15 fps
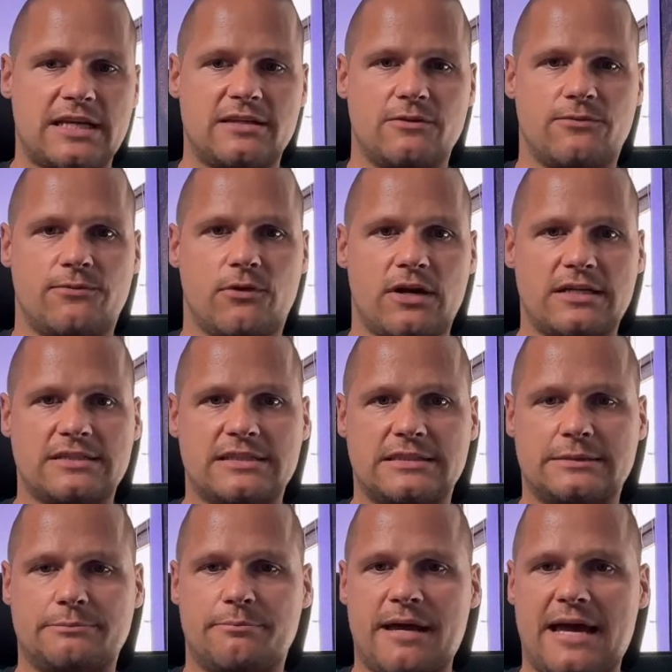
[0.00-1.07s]
the Forex is
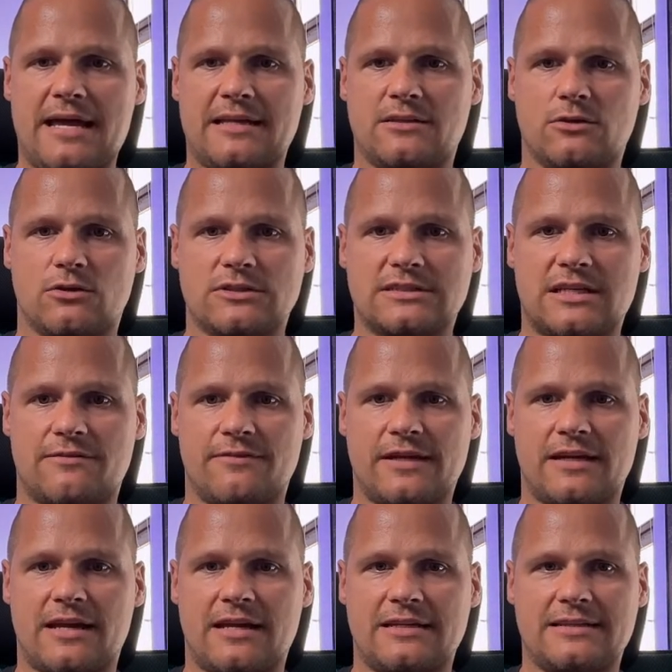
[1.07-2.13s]
bad or something
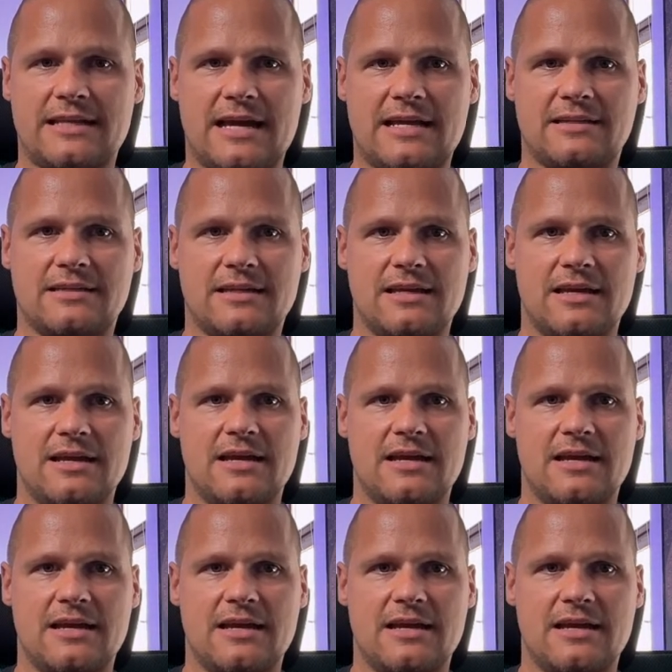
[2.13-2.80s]
like that.